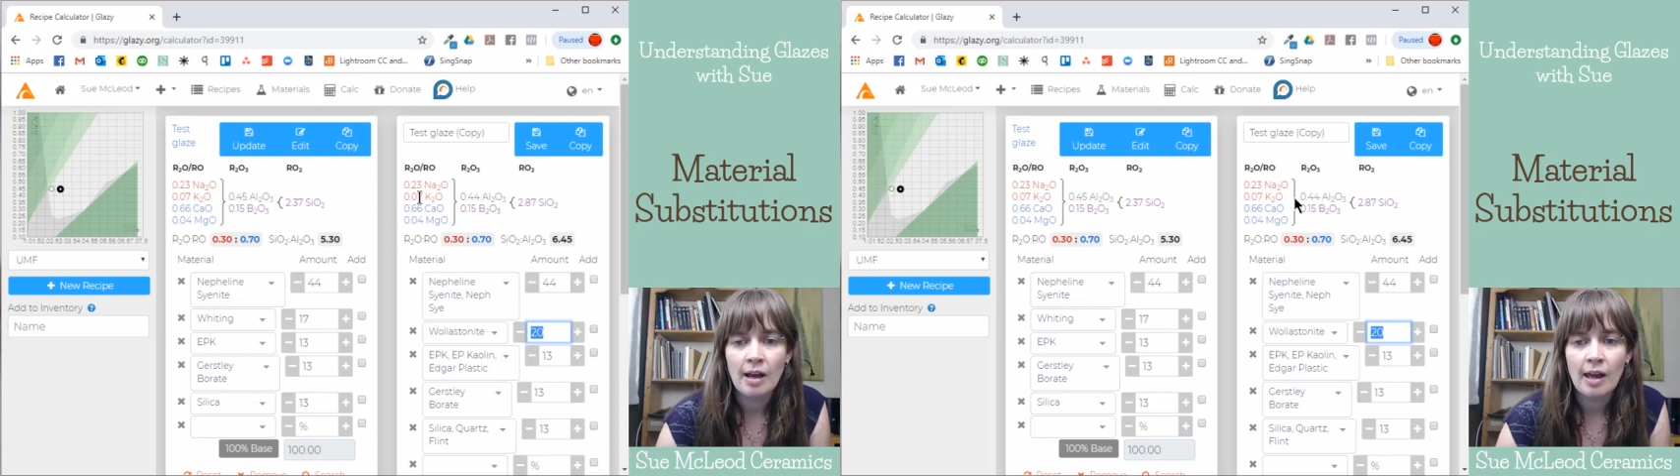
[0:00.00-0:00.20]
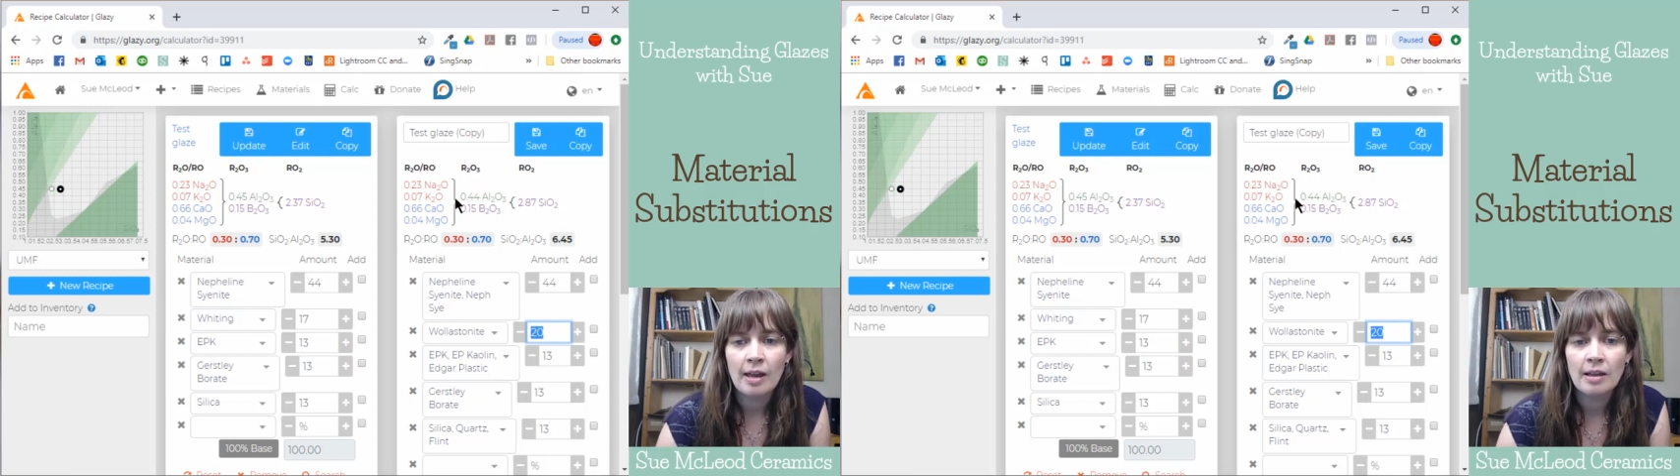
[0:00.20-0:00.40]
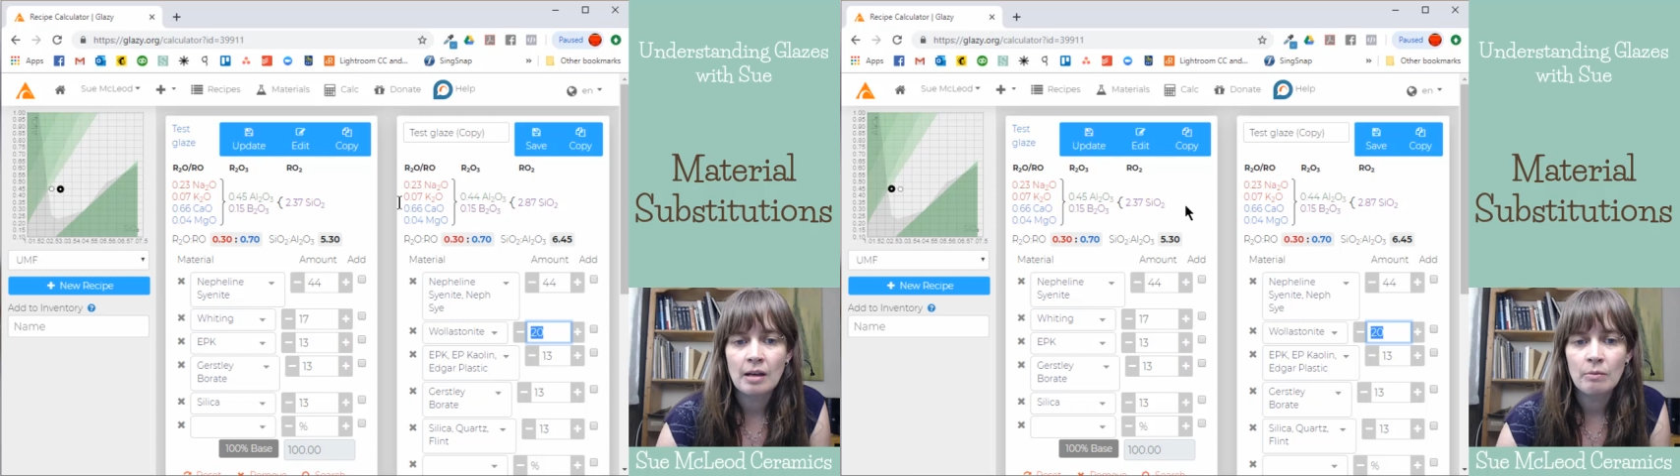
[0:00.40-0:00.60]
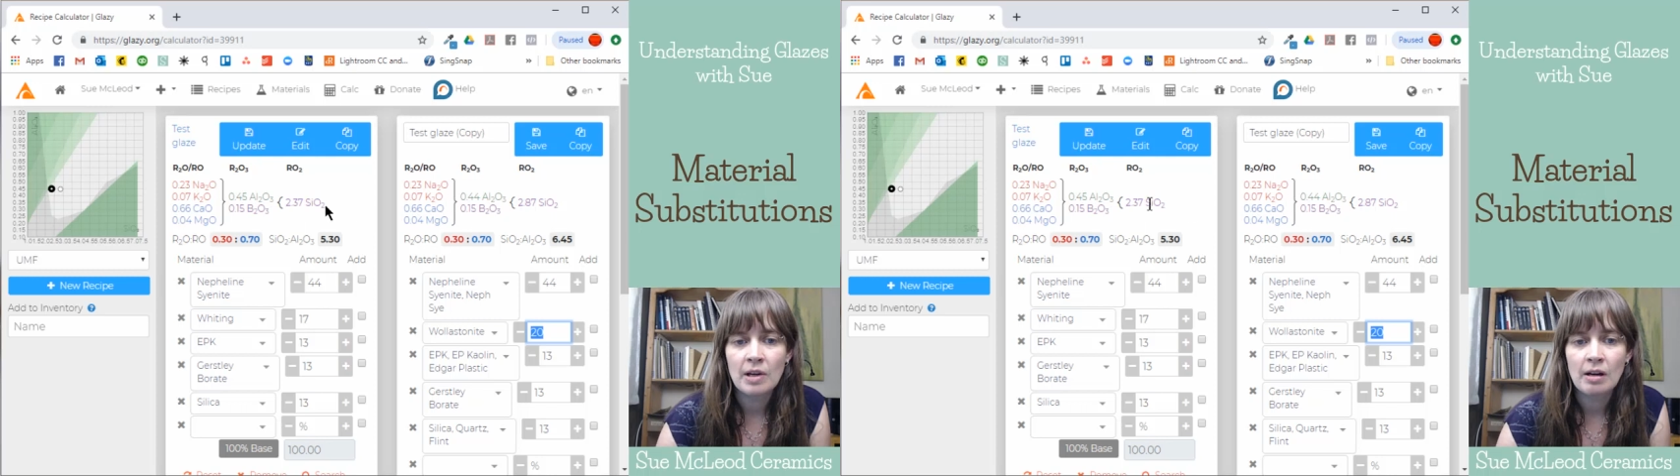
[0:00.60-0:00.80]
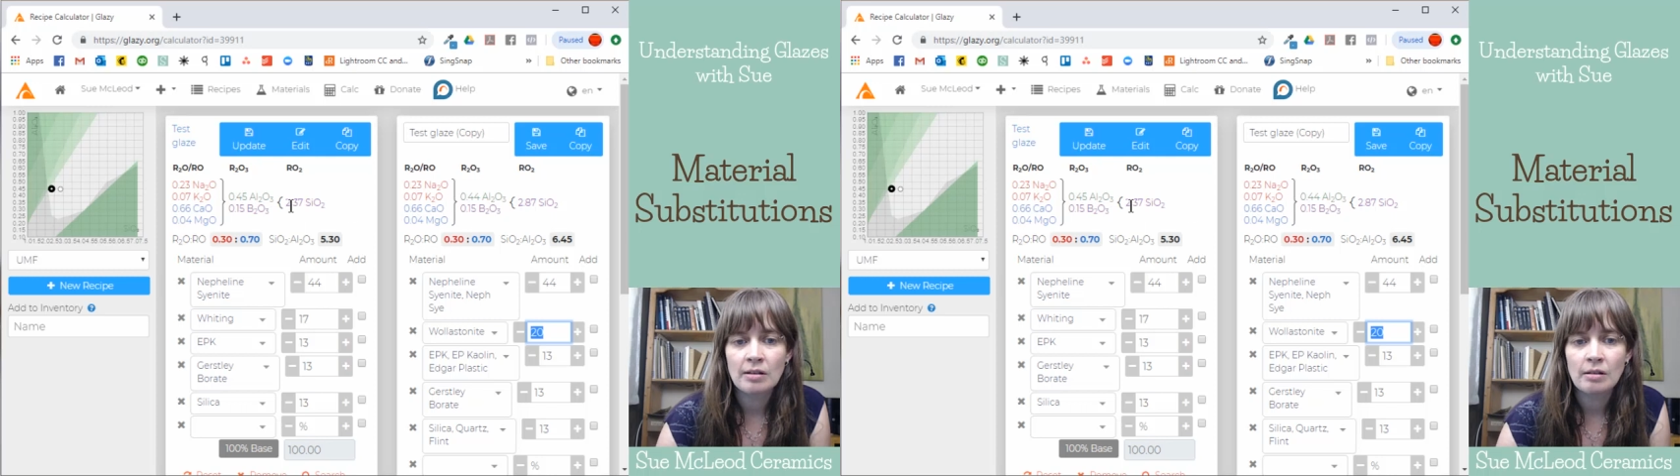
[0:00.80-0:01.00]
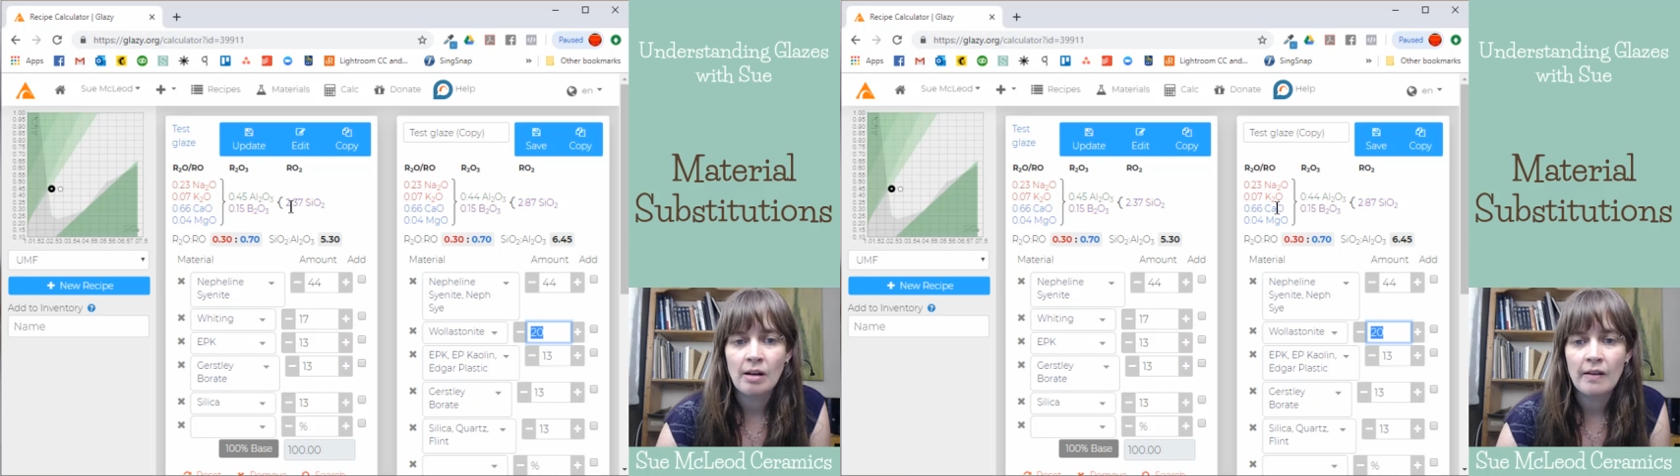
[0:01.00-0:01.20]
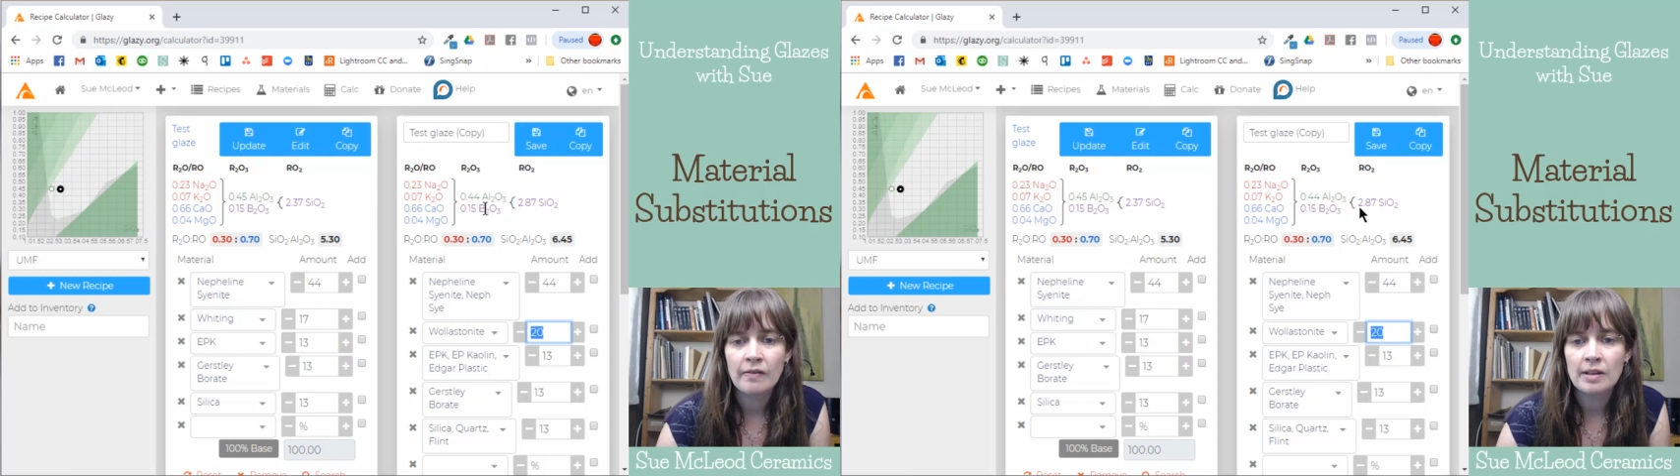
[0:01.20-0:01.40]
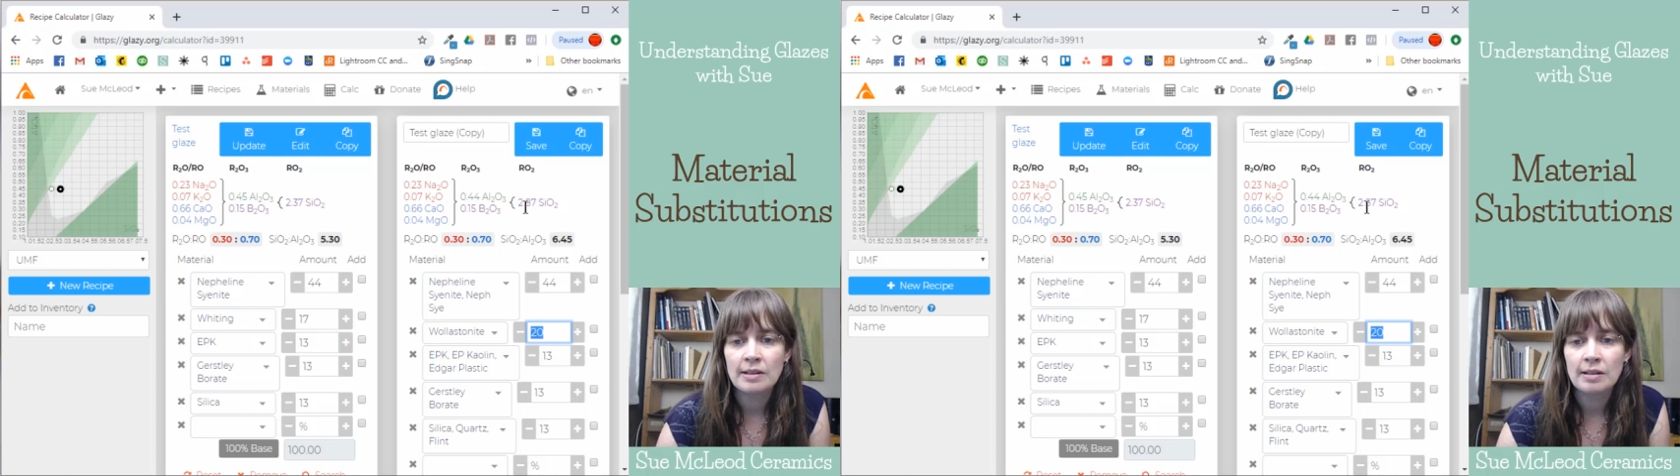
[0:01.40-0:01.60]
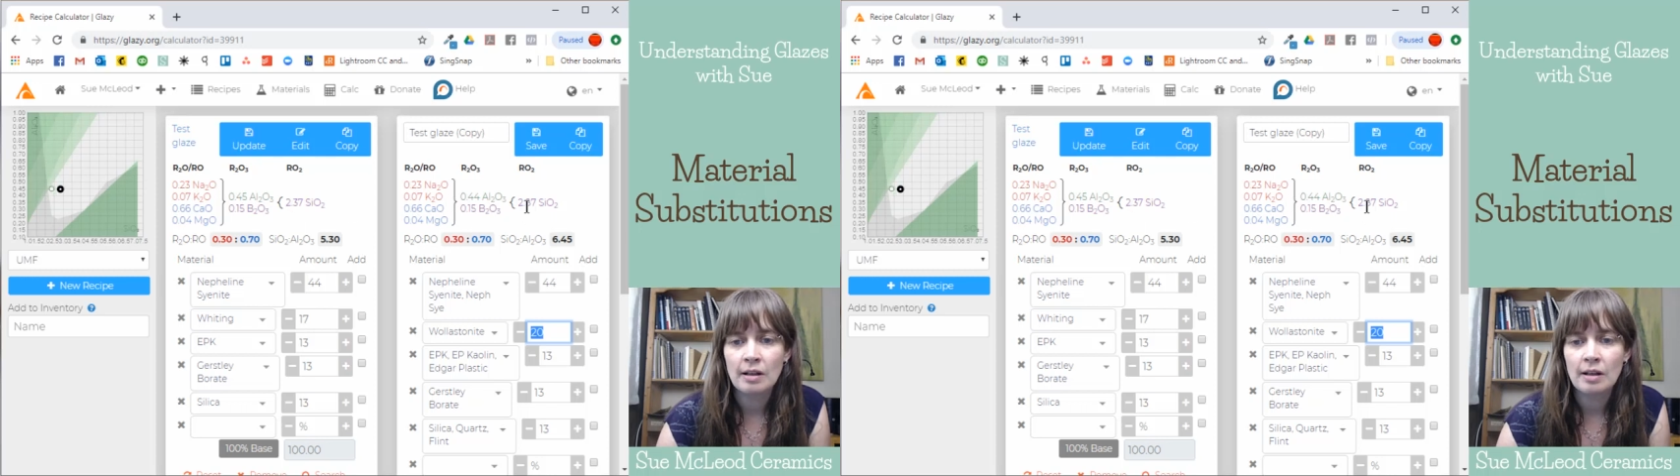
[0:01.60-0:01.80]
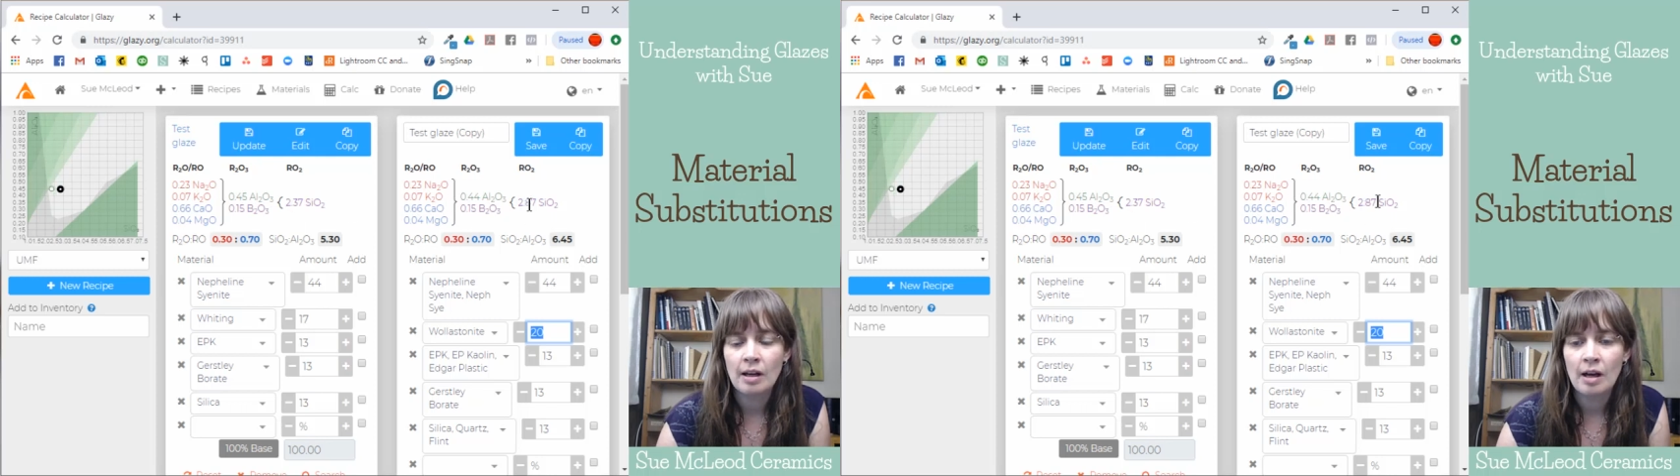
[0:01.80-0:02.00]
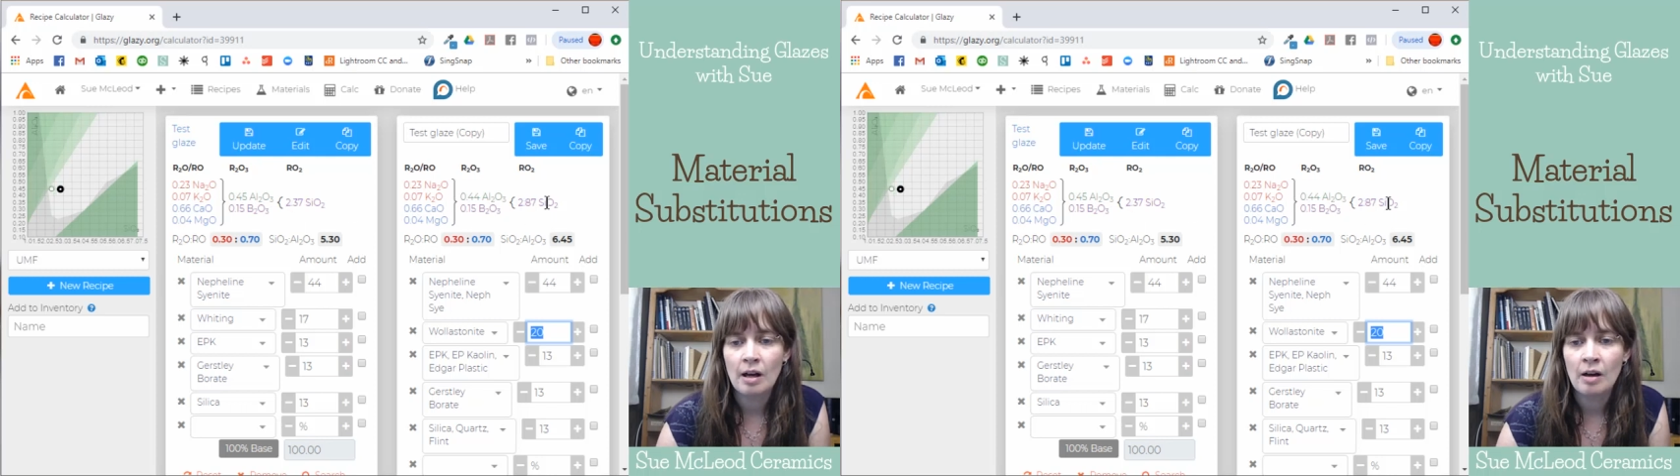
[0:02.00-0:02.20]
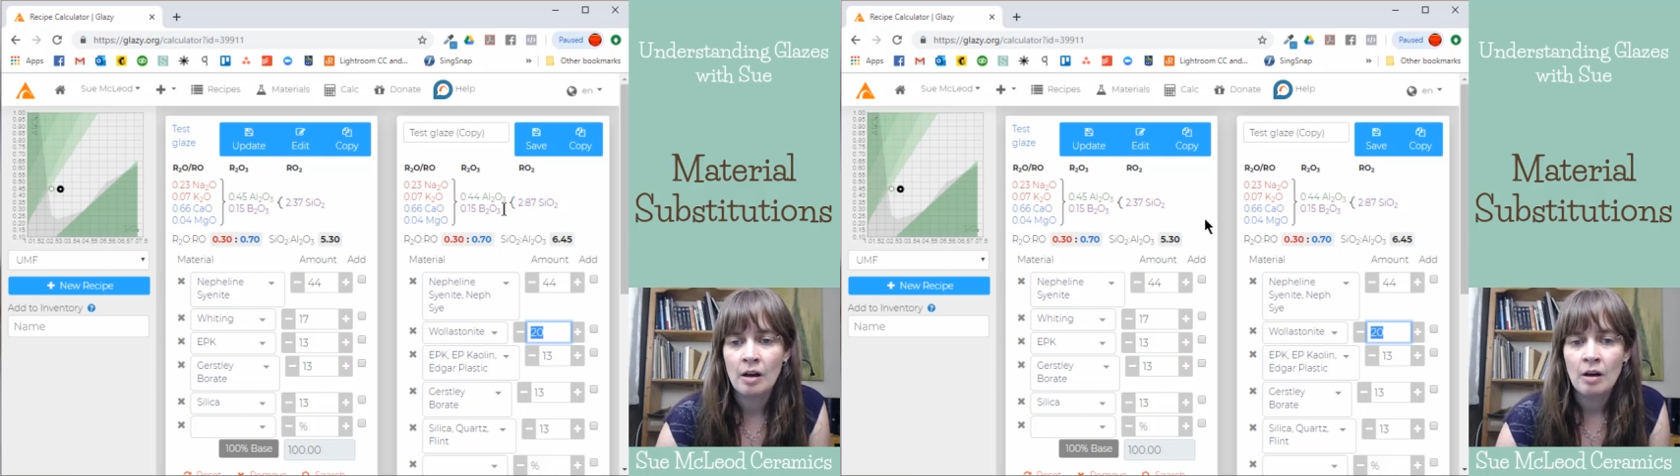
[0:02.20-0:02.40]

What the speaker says: And then we also have the silica,